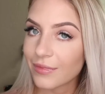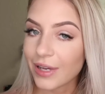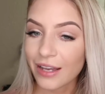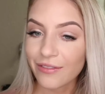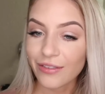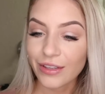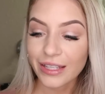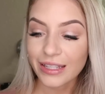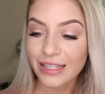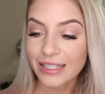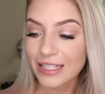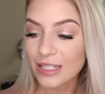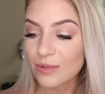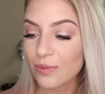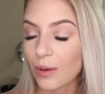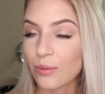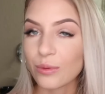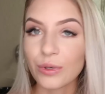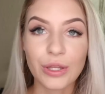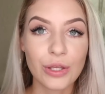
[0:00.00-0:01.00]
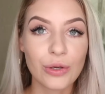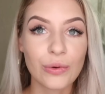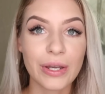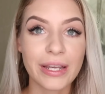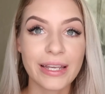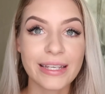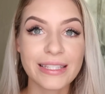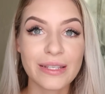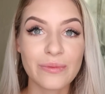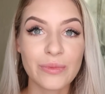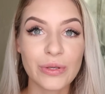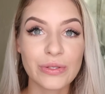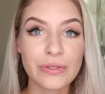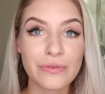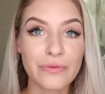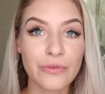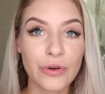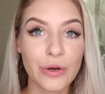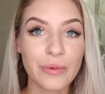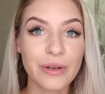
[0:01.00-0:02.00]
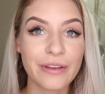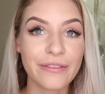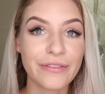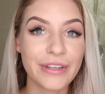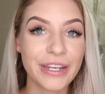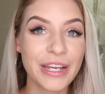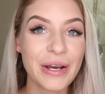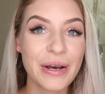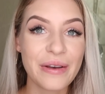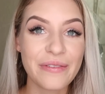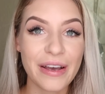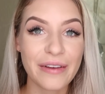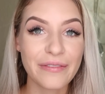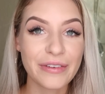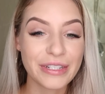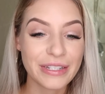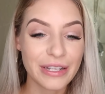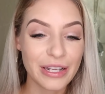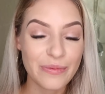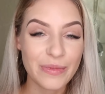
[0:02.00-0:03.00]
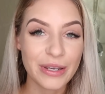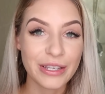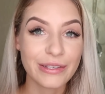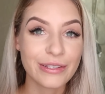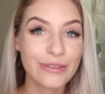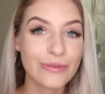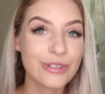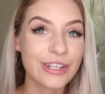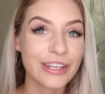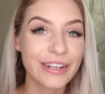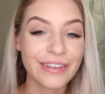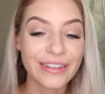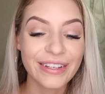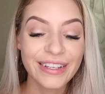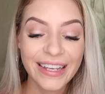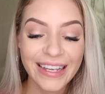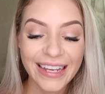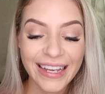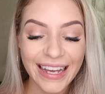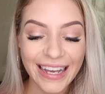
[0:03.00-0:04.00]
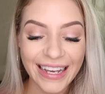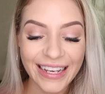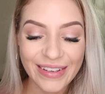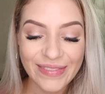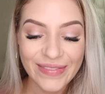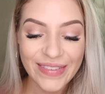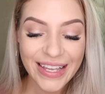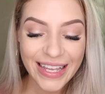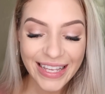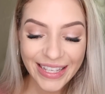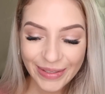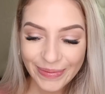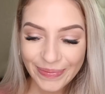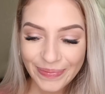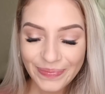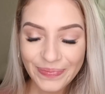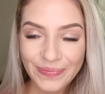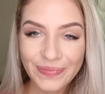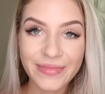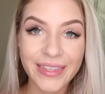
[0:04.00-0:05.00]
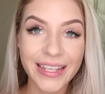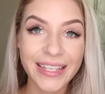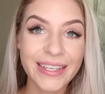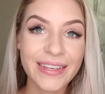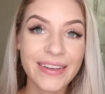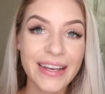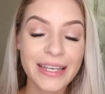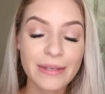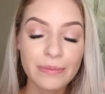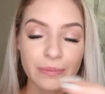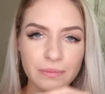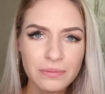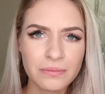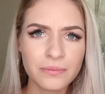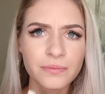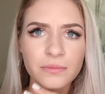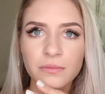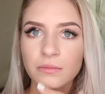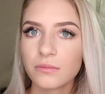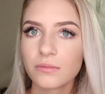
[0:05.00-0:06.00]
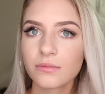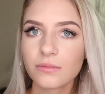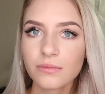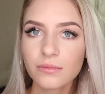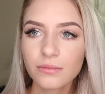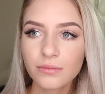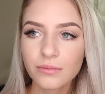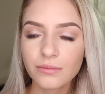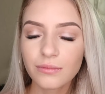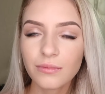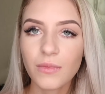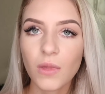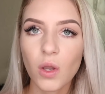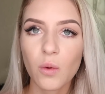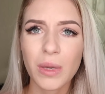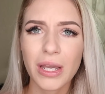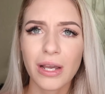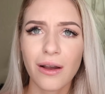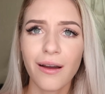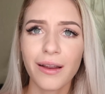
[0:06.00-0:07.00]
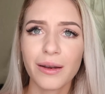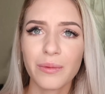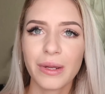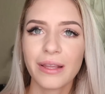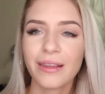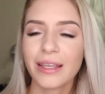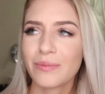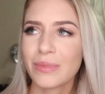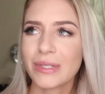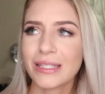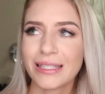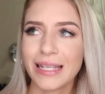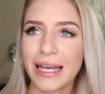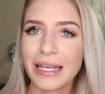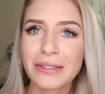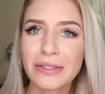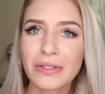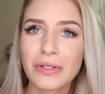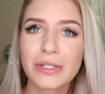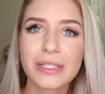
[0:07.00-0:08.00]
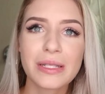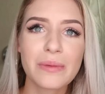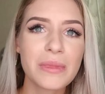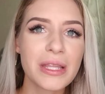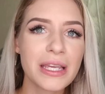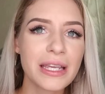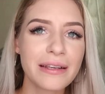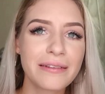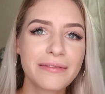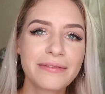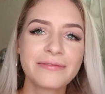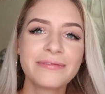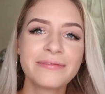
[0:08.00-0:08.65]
I feel like this is probably the quickest and most informative video I've ever done on my YouTube channel. Thank you guys. Oh my God, am I like possessed or something?